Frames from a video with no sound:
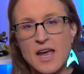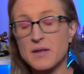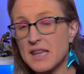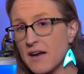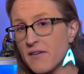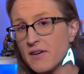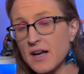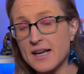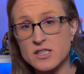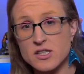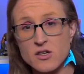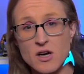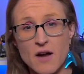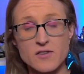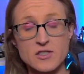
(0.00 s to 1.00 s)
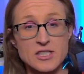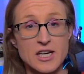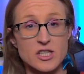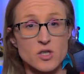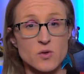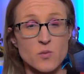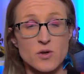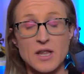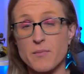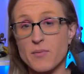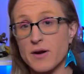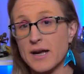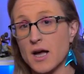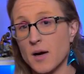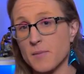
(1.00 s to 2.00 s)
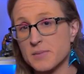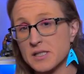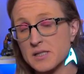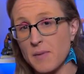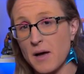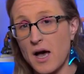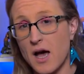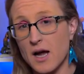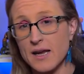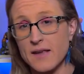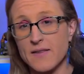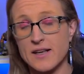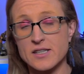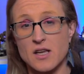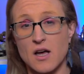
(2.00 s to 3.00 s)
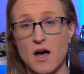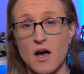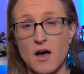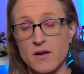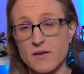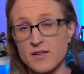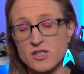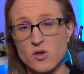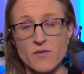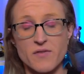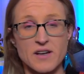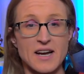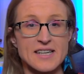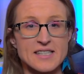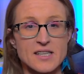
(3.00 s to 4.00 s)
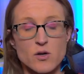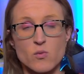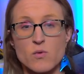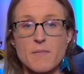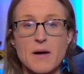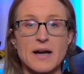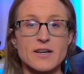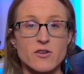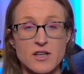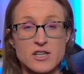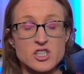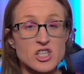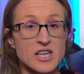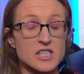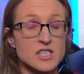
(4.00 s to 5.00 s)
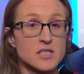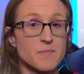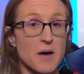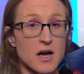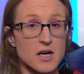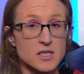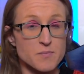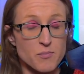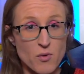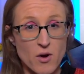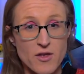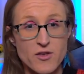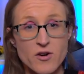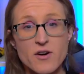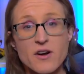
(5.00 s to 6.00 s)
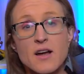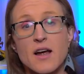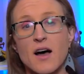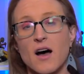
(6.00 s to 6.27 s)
But they have a nice little conversation where they bring up Spock, and it's sort of a nice little reminder that she is Spock's brother,